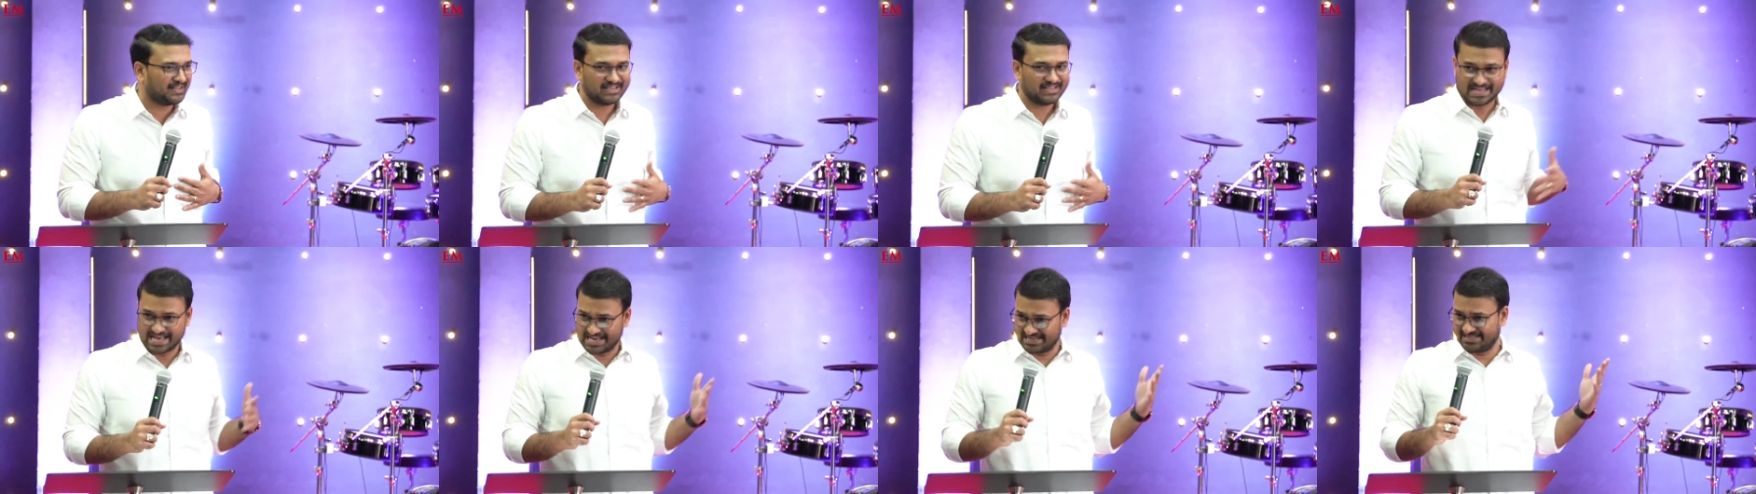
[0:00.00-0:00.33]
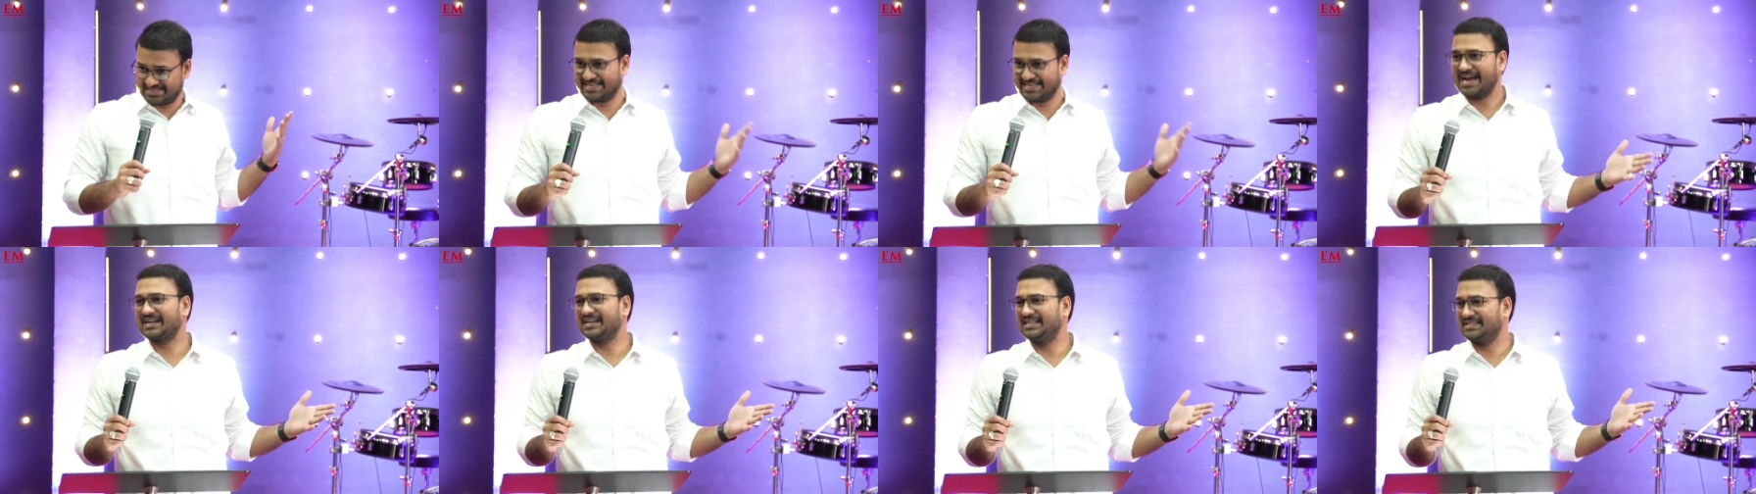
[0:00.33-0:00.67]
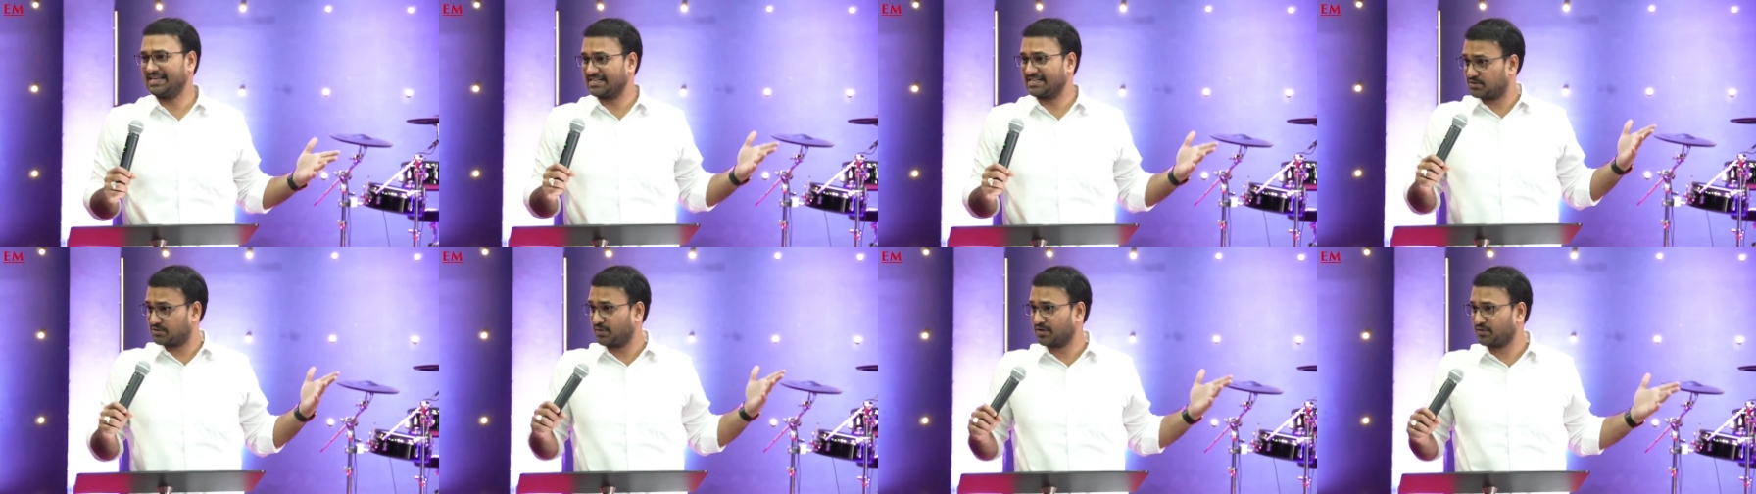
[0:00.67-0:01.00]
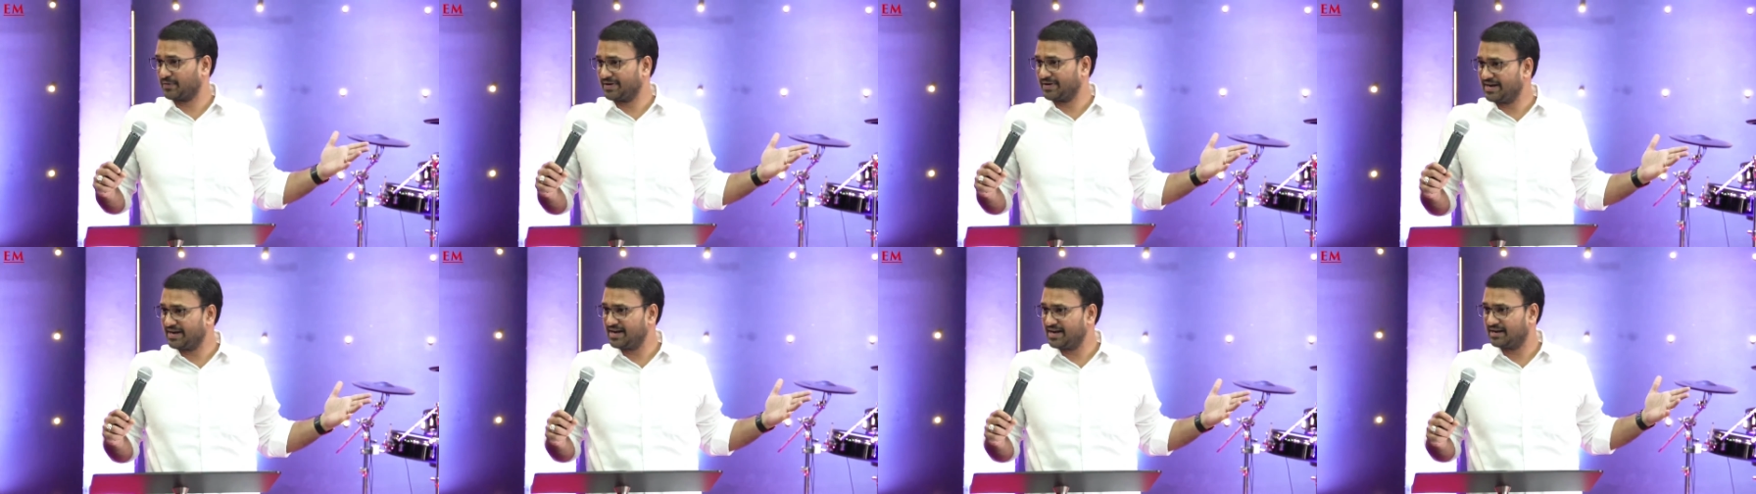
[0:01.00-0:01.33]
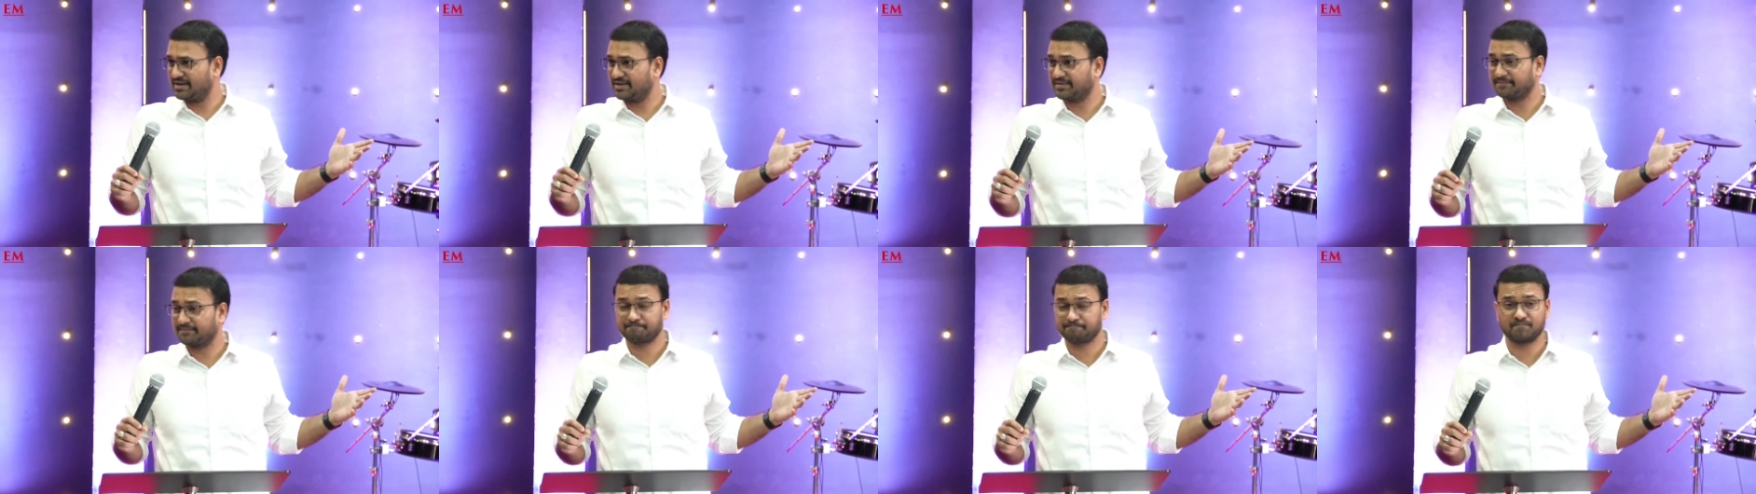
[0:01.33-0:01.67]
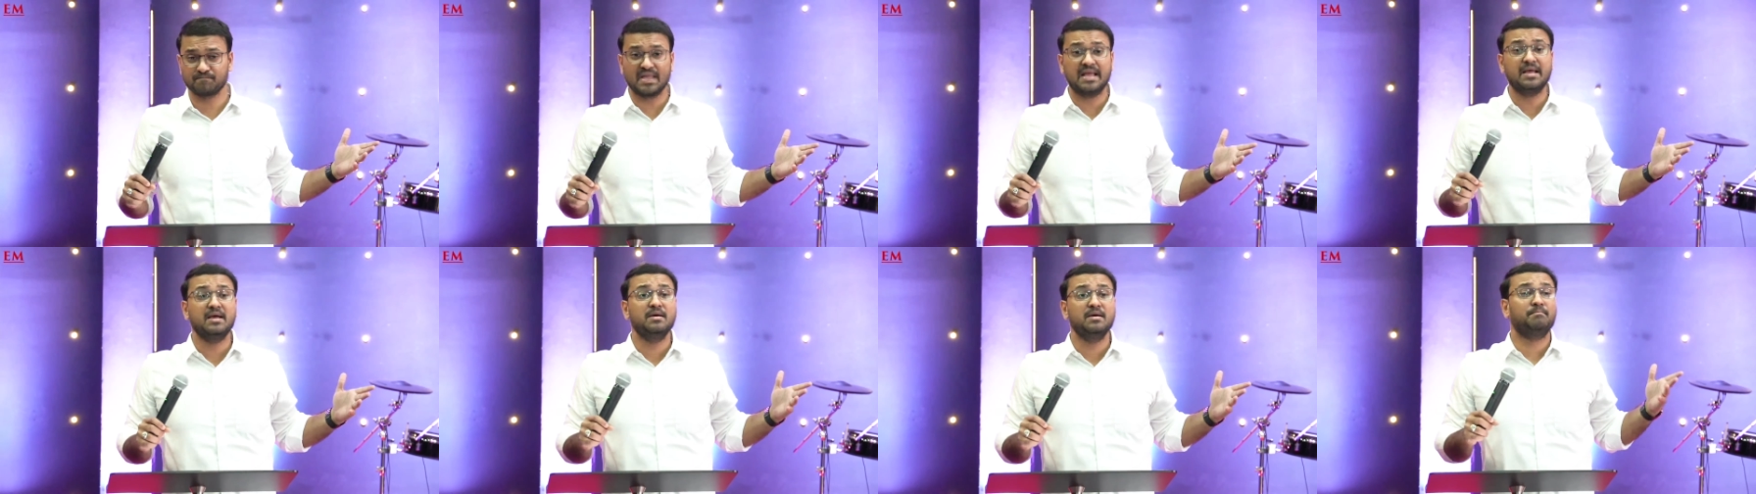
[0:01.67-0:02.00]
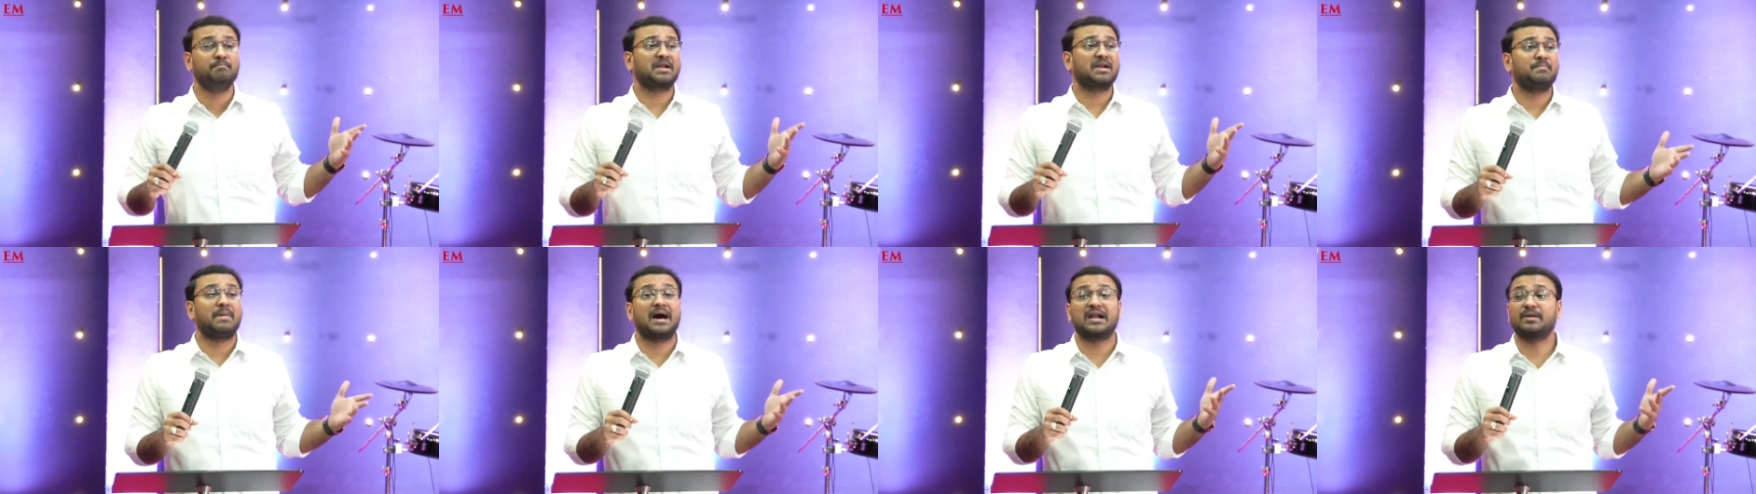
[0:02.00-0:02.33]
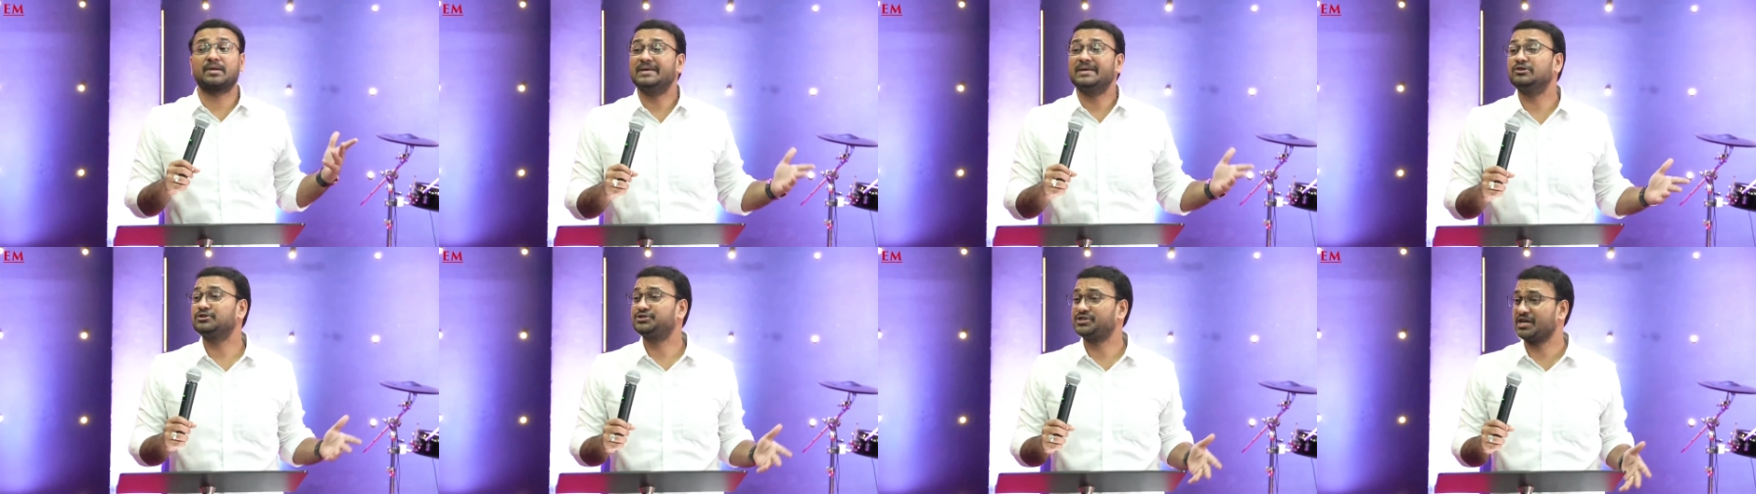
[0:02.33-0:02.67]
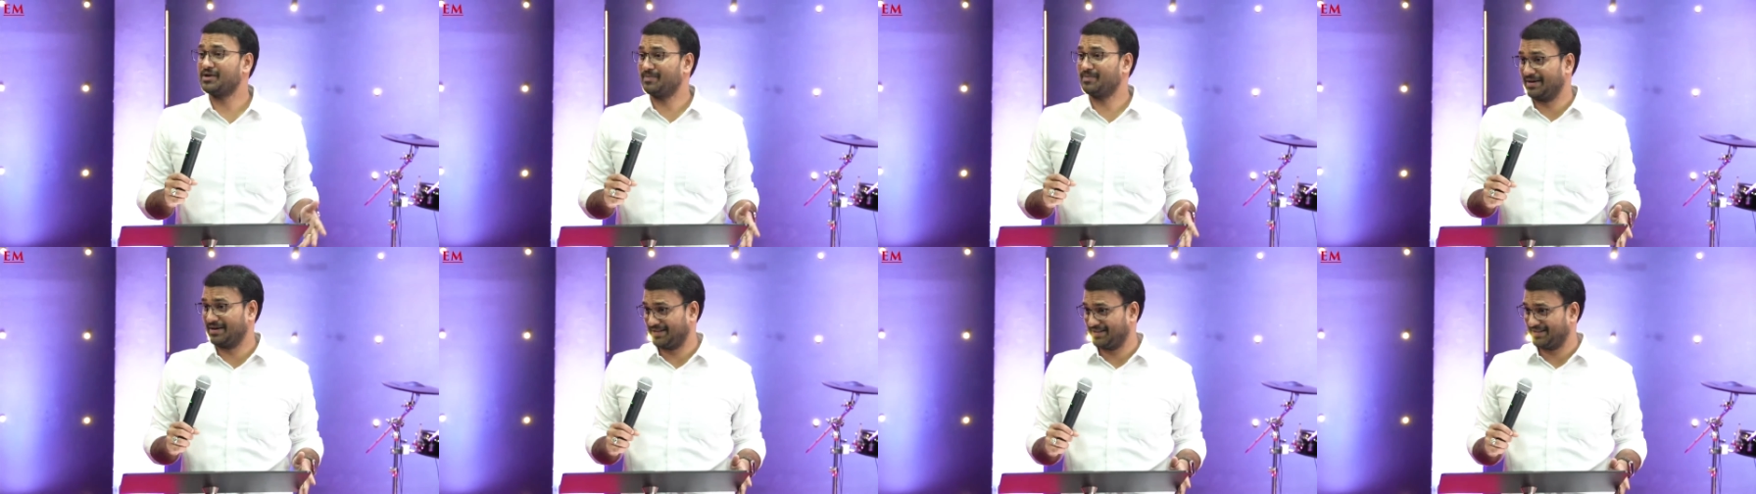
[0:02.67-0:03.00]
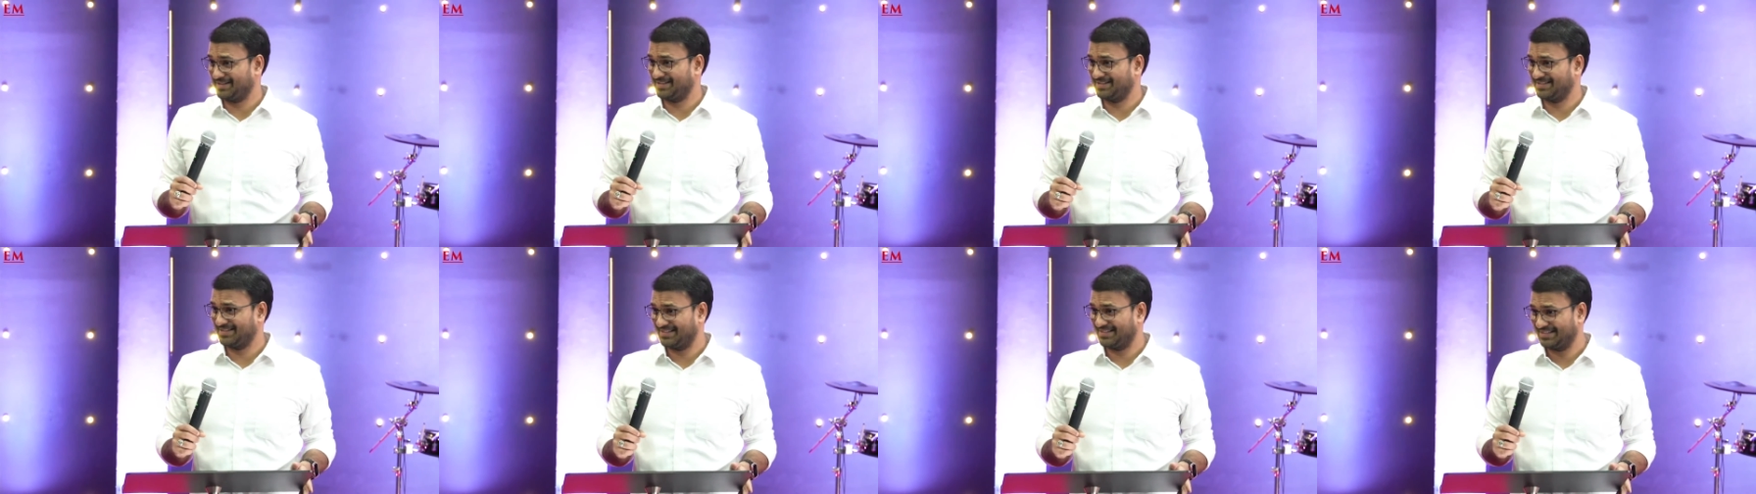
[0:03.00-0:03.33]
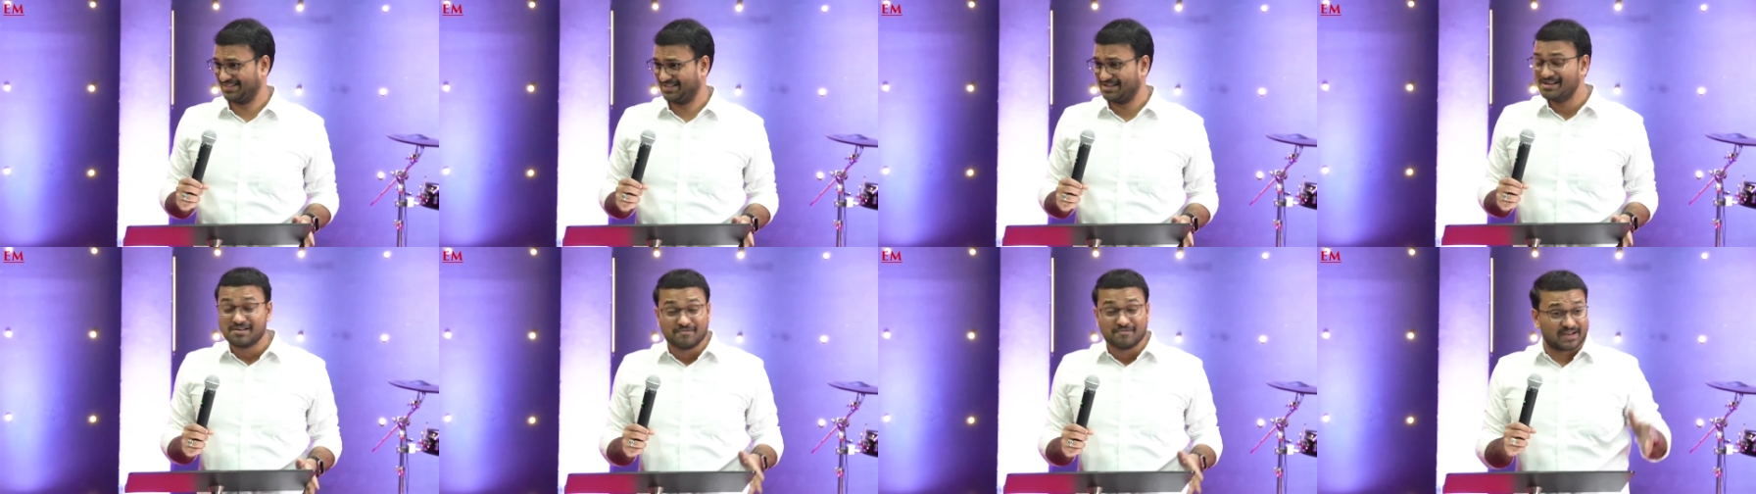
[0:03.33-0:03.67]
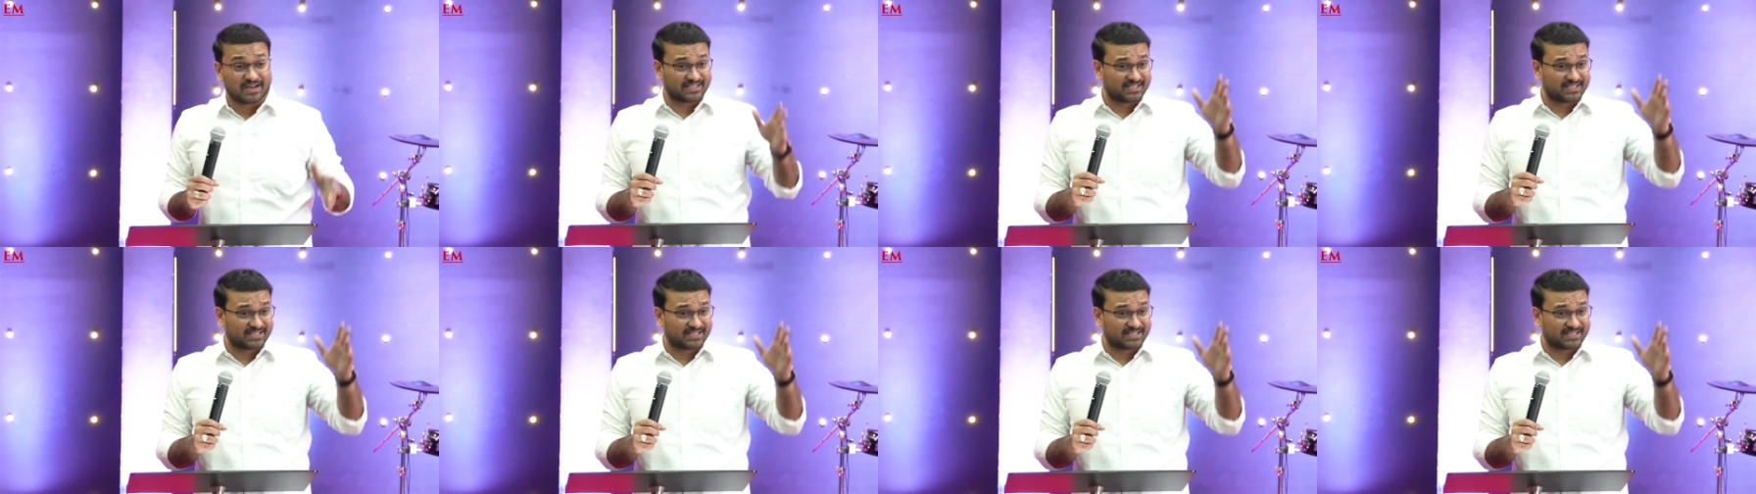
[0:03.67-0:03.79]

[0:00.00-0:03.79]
Exactly, that's what we need. But when